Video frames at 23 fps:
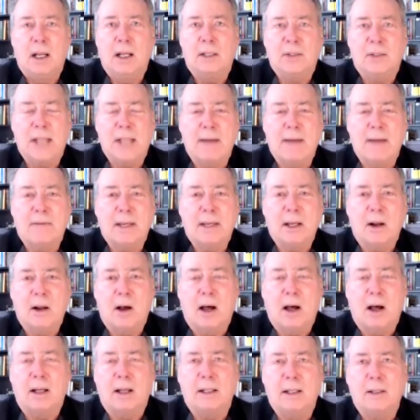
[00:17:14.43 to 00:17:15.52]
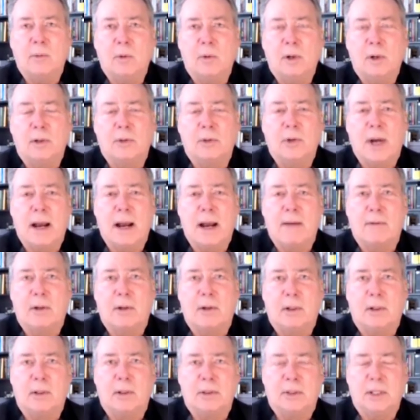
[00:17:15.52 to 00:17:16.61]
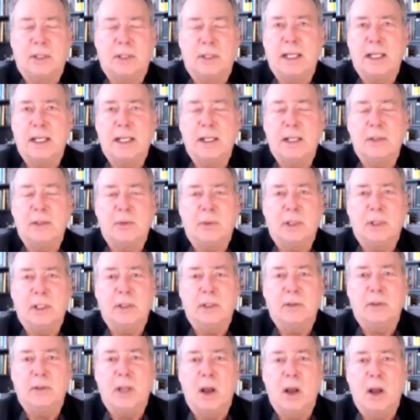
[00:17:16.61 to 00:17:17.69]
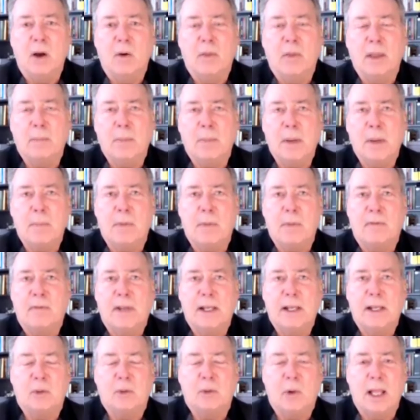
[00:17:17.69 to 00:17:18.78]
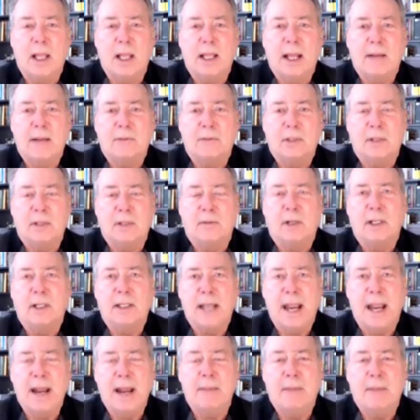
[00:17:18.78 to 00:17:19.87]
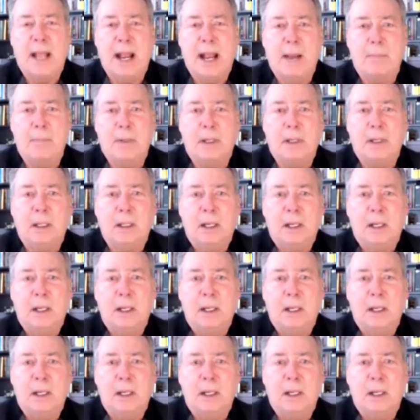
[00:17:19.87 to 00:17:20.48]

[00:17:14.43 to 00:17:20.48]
savvy at all, a world traveler or study history, you'll know that people in Venezuela have silver are damned happy.